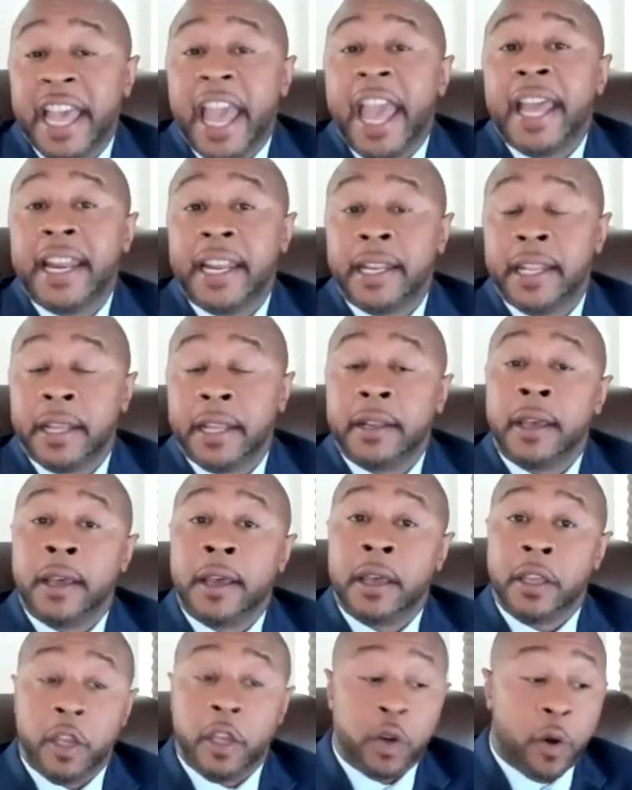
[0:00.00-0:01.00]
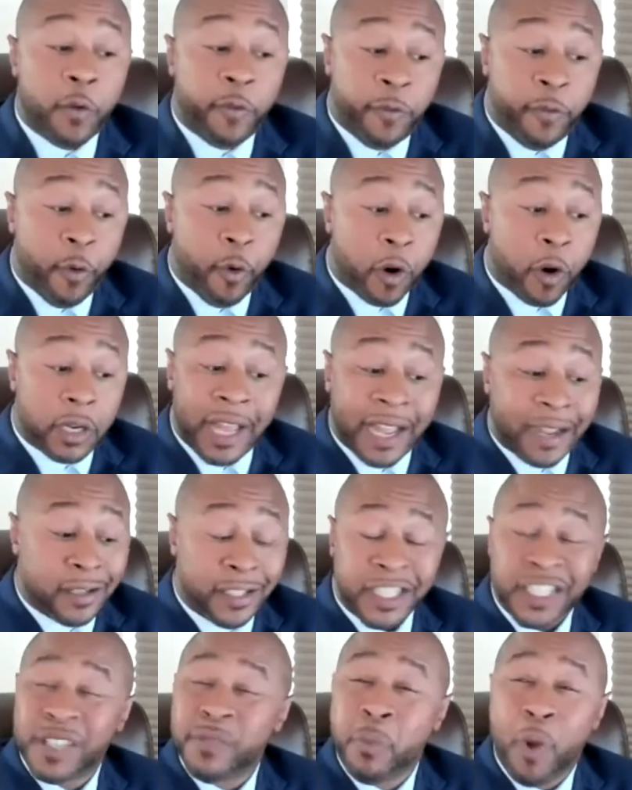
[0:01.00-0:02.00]
edit it, for like a
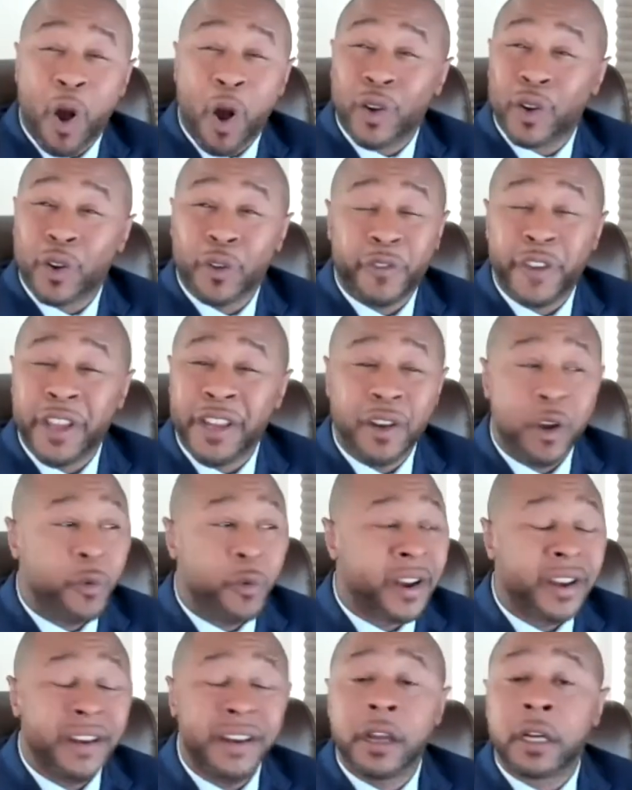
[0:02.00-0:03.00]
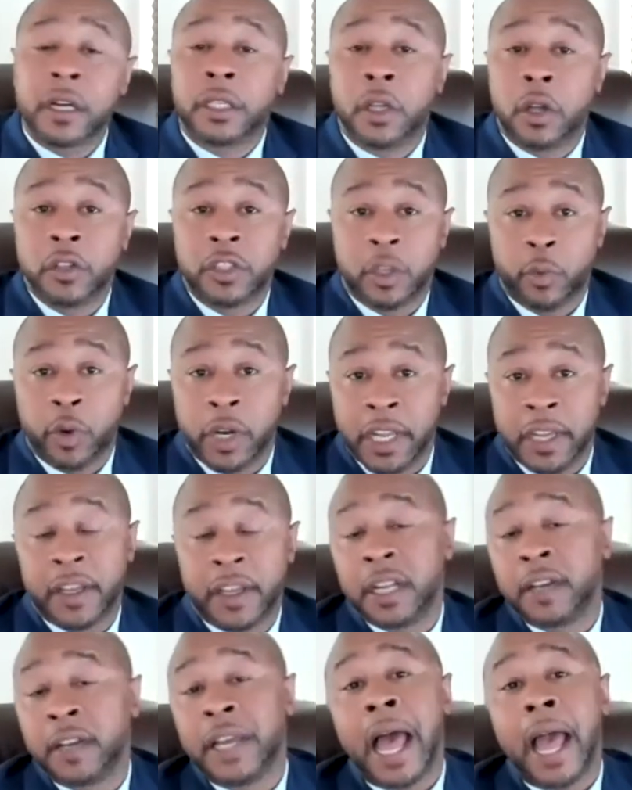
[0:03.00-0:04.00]
smaller fee, nowhere near close to what he could
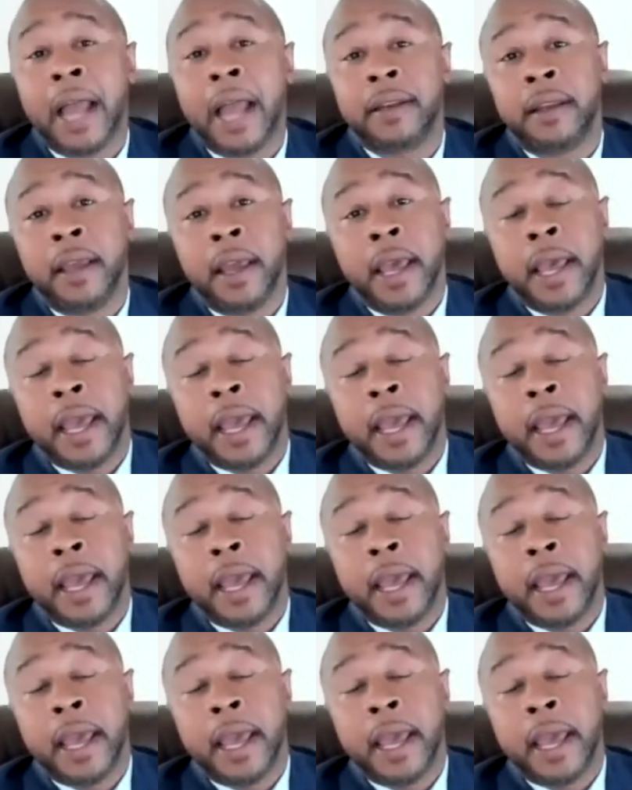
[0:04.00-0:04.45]
have gotten.